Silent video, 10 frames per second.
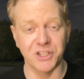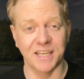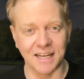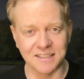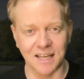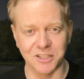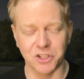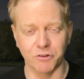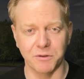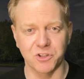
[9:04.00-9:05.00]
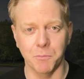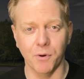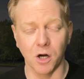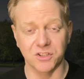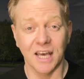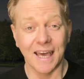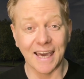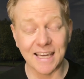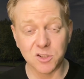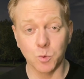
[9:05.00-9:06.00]
get in that description box.
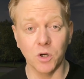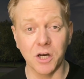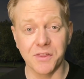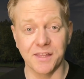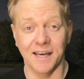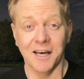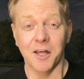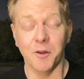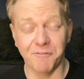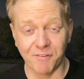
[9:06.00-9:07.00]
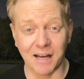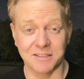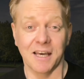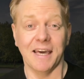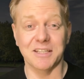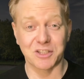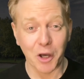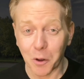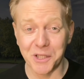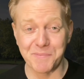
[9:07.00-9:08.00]
It's worth it. In fact, it's
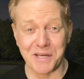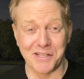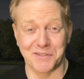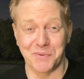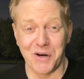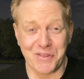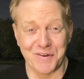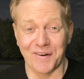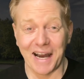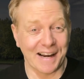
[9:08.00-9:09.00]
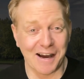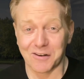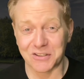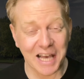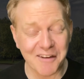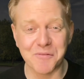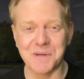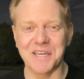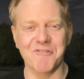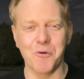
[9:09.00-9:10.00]
the only bit that's worth it right now because I haven't
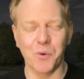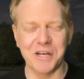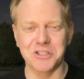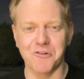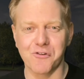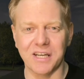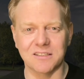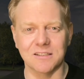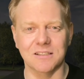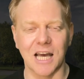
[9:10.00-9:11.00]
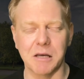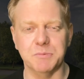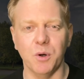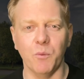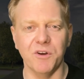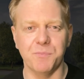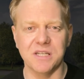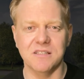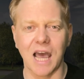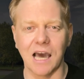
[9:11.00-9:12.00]
been giving winners of recent times, but we've
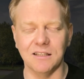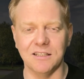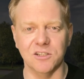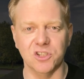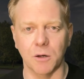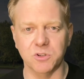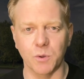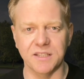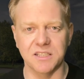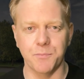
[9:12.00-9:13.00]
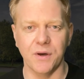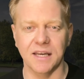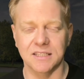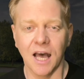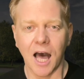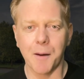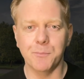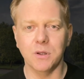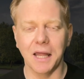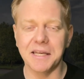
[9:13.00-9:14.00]
been dialing in the top 20 picks
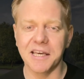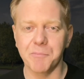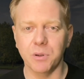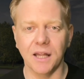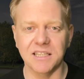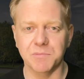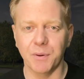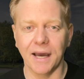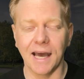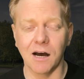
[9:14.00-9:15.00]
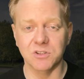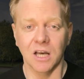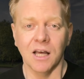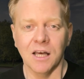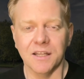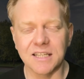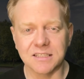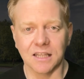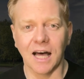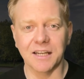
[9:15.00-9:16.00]
and plenty of place payouts.
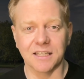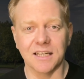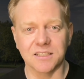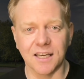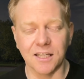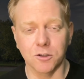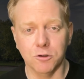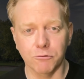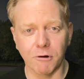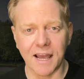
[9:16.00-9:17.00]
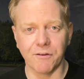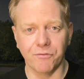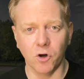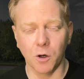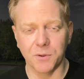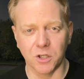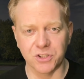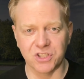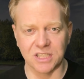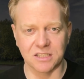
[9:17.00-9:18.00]
This lad is in great form,
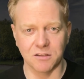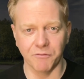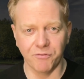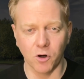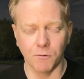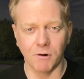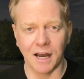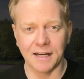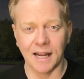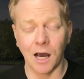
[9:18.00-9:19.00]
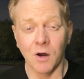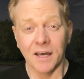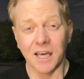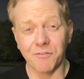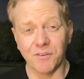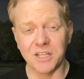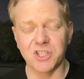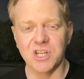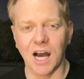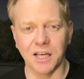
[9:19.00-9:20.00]
consistent form right now. He
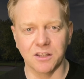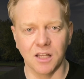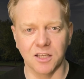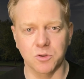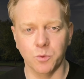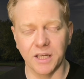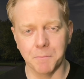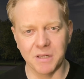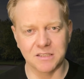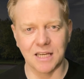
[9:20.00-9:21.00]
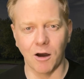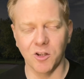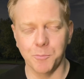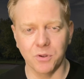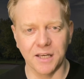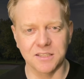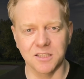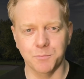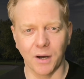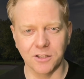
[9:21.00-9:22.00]
finished 9th last week, missed out on the
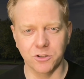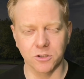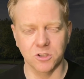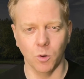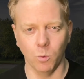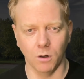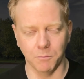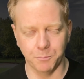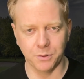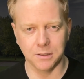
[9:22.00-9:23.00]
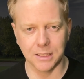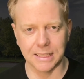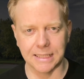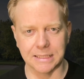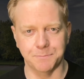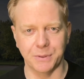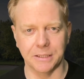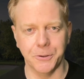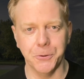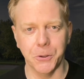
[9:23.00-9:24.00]
places by just the 1 place.
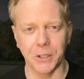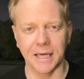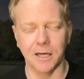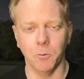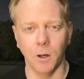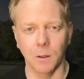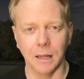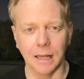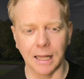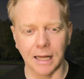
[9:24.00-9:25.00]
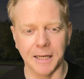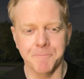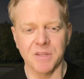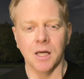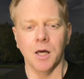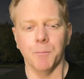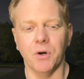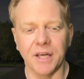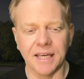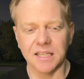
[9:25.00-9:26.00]
Bit annoying, I won't lie.
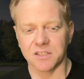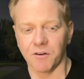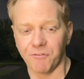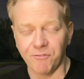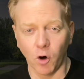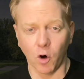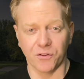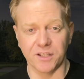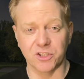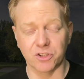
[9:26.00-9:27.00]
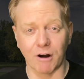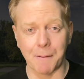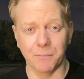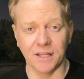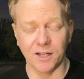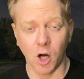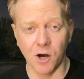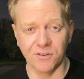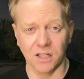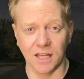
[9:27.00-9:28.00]
But he's 4th in scrambling
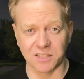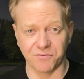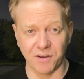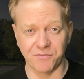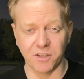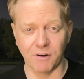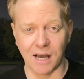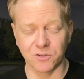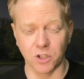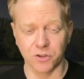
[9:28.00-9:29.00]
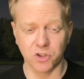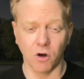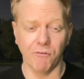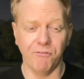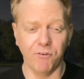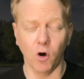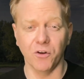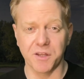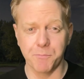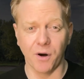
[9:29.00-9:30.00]
over the last 50 rounds on tour,
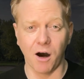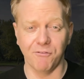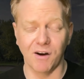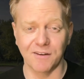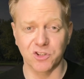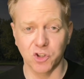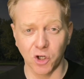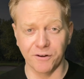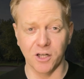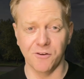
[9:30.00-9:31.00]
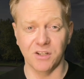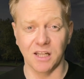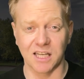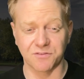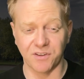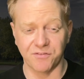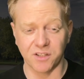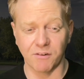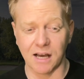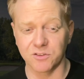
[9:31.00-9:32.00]
4th in par 5 scoring over the last
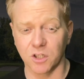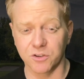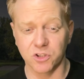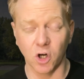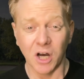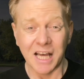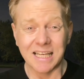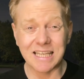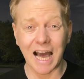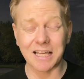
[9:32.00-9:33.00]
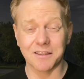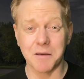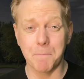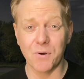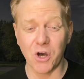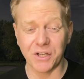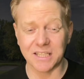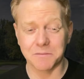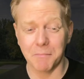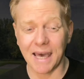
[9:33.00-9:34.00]
50 rounds on tour, 9th in
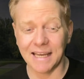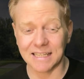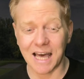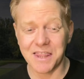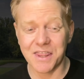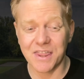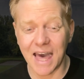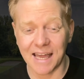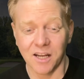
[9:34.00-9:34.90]
birdies made, and then